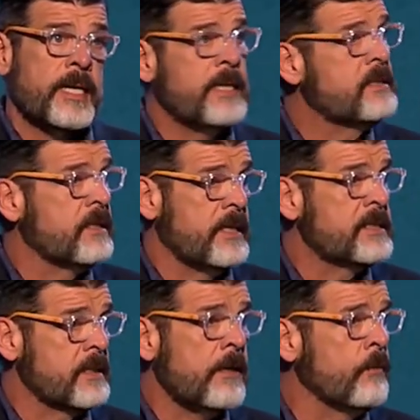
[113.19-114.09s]
and he
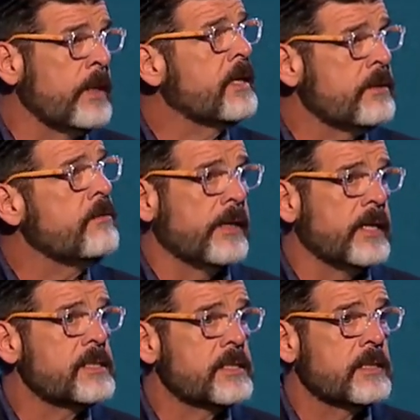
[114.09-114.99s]
said, no, we can do
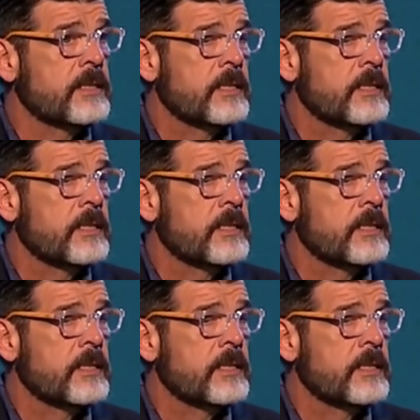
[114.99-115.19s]
this.